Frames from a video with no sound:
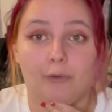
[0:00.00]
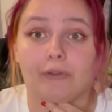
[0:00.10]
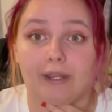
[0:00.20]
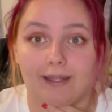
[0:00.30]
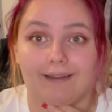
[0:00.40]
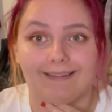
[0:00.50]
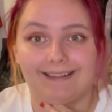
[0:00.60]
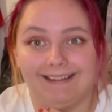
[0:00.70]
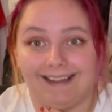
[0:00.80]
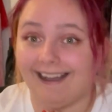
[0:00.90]
was like, yeah.
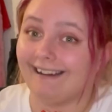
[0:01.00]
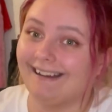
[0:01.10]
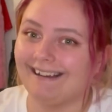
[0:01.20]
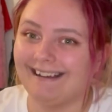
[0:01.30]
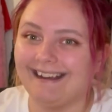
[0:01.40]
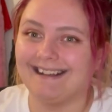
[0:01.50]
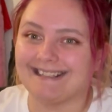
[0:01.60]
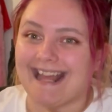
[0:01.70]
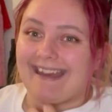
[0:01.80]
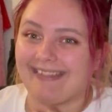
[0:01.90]
I
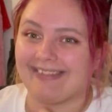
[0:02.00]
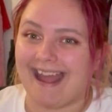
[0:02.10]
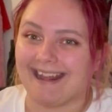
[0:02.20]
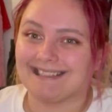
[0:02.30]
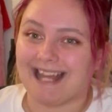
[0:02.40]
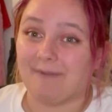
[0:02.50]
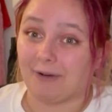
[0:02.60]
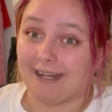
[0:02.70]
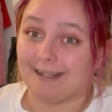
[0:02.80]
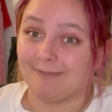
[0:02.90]
was like, thanks, I've
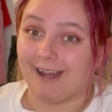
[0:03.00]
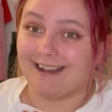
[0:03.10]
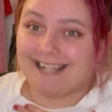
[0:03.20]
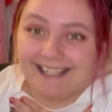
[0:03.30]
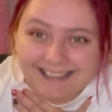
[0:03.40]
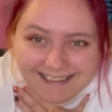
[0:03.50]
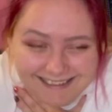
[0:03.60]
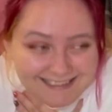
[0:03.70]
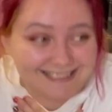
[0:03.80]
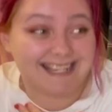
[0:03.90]
already applied.
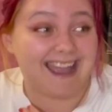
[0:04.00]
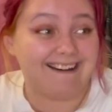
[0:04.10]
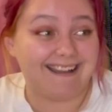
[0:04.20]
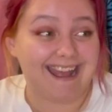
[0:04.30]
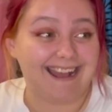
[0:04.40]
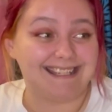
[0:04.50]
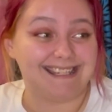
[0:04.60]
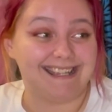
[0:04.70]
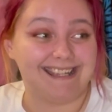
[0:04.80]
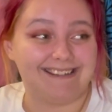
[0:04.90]
Oh yeah, I
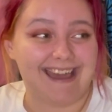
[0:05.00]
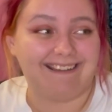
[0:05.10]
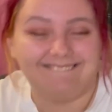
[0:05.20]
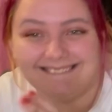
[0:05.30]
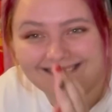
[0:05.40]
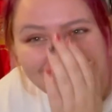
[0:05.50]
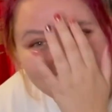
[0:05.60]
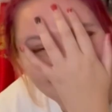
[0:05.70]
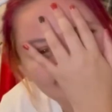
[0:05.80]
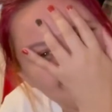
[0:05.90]
see you now.
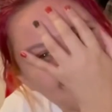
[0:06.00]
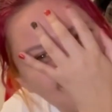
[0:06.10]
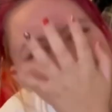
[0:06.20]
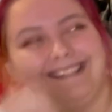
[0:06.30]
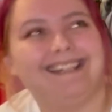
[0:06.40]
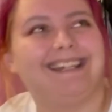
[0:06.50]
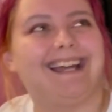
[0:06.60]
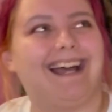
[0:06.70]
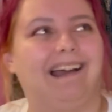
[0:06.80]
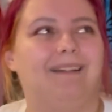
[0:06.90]

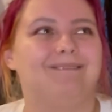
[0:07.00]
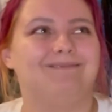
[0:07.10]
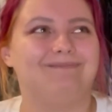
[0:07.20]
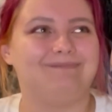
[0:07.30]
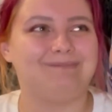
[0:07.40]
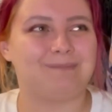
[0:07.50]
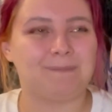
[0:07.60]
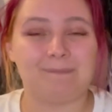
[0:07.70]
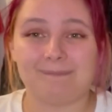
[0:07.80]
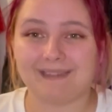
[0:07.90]
And
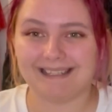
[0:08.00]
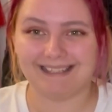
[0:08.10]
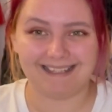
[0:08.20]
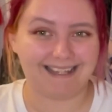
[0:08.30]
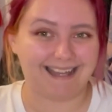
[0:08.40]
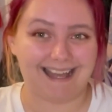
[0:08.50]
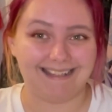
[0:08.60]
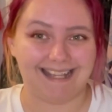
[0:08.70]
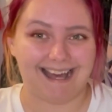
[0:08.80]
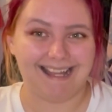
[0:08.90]

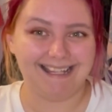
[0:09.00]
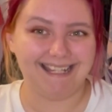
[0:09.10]
yeah,